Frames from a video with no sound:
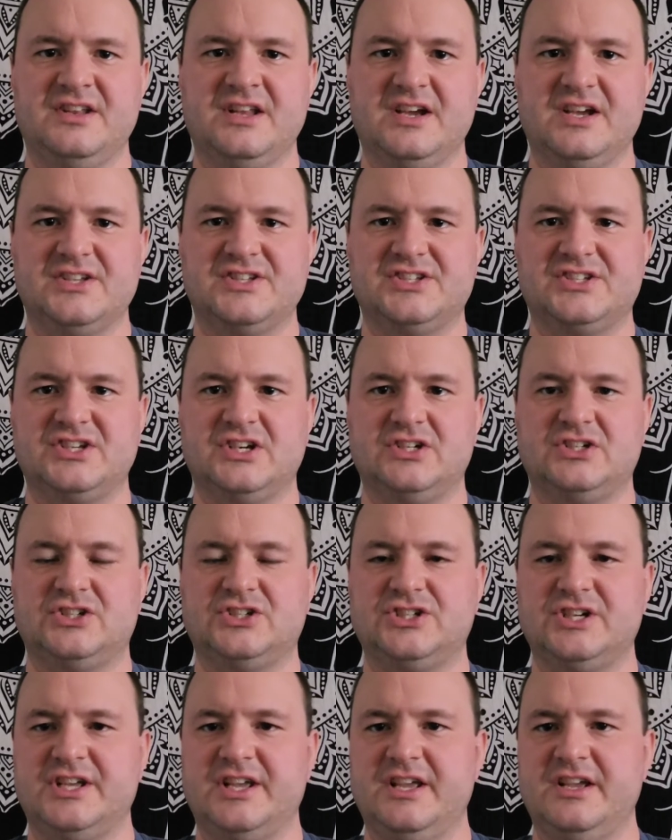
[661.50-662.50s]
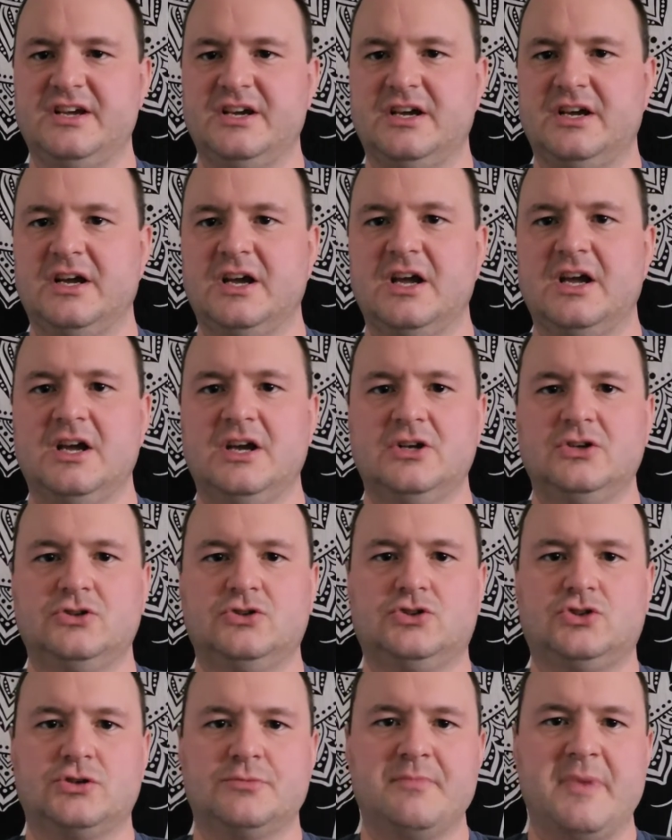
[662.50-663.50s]
in uh, such a
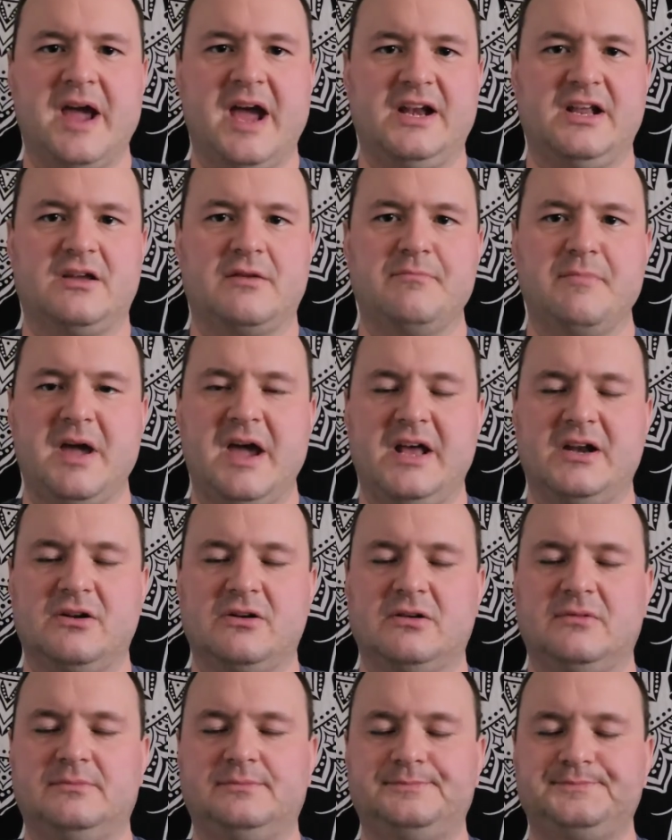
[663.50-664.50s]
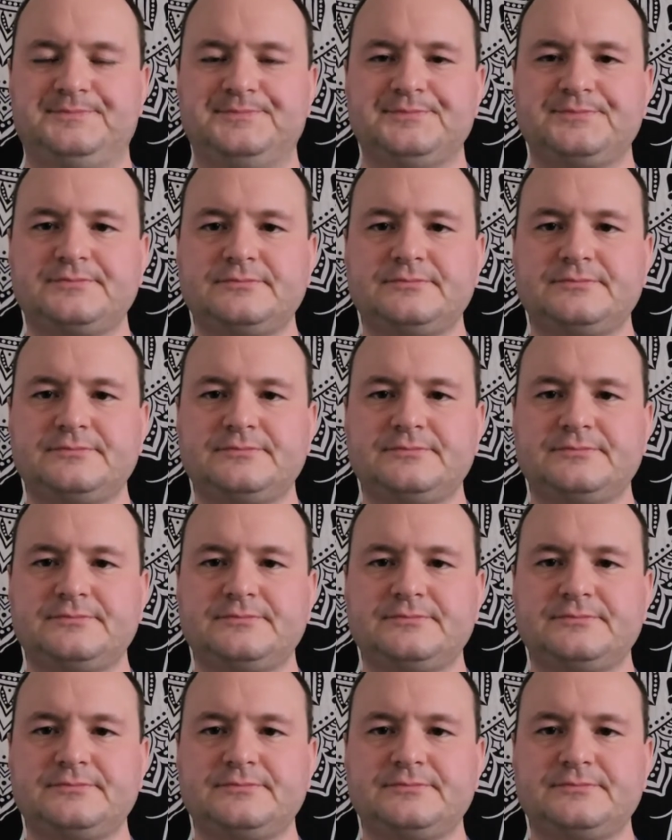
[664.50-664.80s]
dramatic manner.